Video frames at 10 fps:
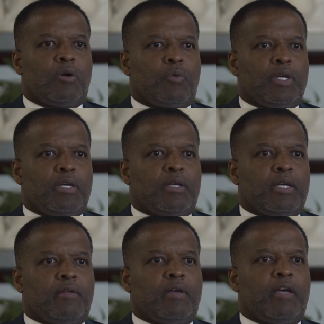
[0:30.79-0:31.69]
we
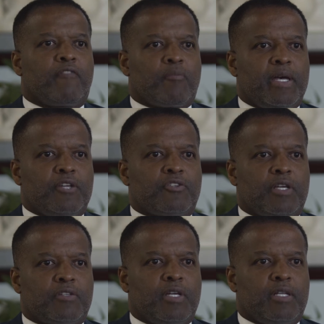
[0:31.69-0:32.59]
get information
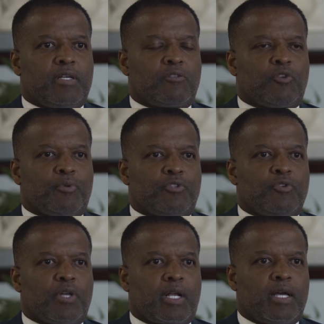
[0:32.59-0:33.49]
that's needed to
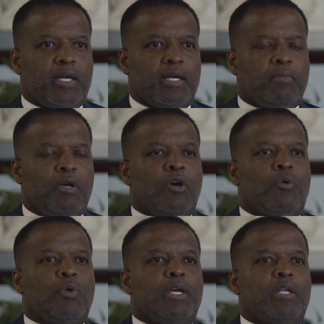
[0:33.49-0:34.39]
pursue the claim,
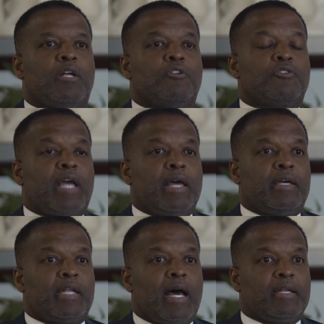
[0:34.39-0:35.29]
we get an
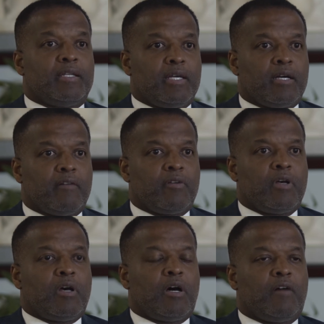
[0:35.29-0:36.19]
understanding, an idea
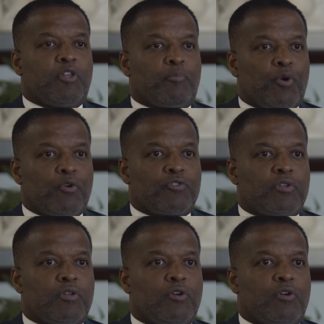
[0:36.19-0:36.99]
of the person